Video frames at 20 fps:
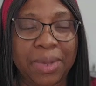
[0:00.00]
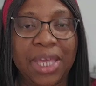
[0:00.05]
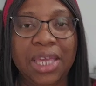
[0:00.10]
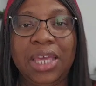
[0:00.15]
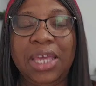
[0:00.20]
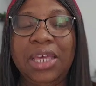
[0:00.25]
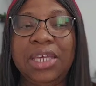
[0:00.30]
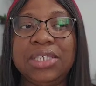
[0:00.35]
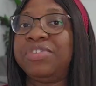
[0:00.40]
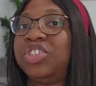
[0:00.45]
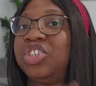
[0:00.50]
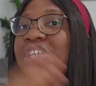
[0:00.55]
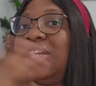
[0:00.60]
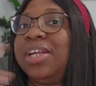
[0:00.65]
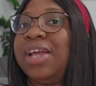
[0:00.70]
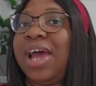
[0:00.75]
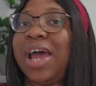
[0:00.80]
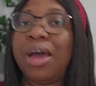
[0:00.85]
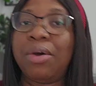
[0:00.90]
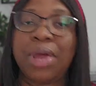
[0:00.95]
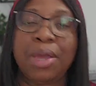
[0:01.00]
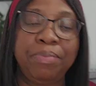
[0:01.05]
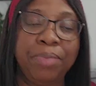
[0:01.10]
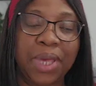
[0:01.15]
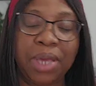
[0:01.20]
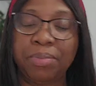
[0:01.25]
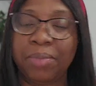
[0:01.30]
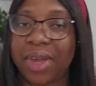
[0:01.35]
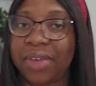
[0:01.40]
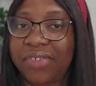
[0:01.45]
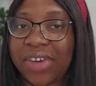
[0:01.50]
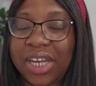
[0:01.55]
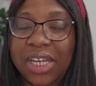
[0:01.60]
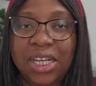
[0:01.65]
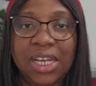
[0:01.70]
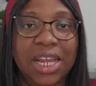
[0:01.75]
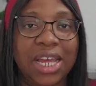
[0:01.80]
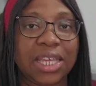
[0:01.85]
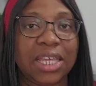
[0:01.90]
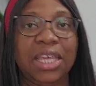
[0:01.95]
my cake, I've shared how I bake my
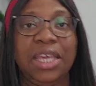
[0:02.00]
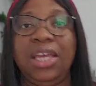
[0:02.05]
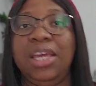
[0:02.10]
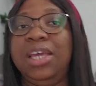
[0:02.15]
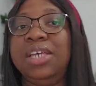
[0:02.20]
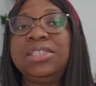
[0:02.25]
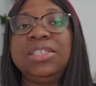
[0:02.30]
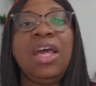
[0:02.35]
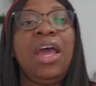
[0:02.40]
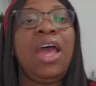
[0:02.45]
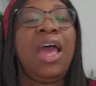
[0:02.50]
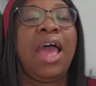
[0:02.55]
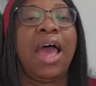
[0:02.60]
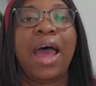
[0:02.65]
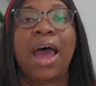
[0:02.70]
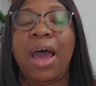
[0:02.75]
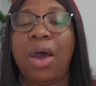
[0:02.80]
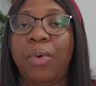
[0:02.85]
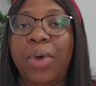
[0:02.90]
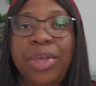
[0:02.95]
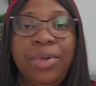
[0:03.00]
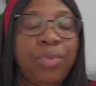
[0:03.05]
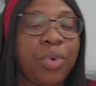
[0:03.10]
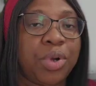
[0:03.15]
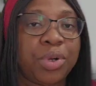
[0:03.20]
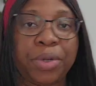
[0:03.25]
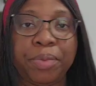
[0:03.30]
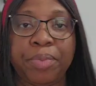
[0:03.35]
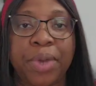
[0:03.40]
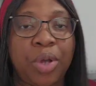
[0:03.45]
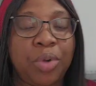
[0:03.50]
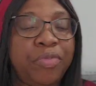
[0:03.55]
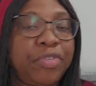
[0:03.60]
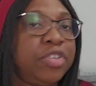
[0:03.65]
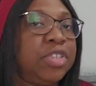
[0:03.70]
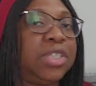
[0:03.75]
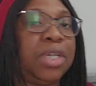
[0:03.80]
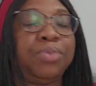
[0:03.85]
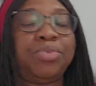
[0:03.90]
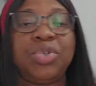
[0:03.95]
vanilla cakes, how I work with my
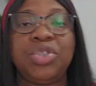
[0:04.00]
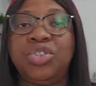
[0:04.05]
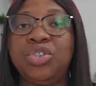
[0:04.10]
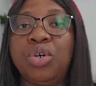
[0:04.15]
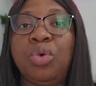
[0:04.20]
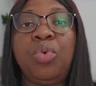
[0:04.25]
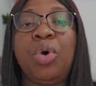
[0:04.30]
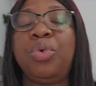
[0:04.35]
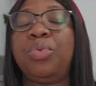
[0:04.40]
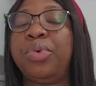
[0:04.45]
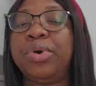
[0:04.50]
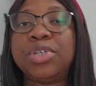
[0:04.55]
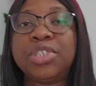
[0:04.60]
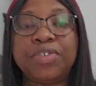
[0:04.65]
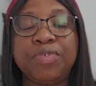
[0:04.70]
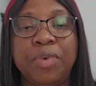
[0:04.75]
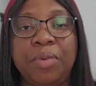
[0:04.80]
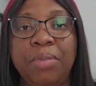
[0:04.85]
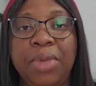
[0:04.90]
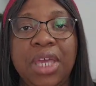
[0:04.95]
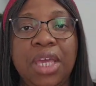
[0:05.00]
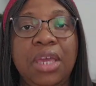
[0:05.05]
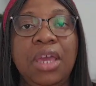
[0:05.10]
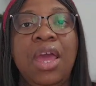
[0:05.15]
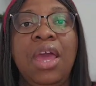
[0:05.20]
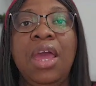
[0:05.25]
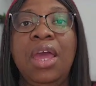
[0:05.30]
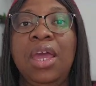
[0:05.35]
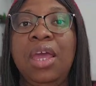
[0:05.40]
oven temperature, what works for me.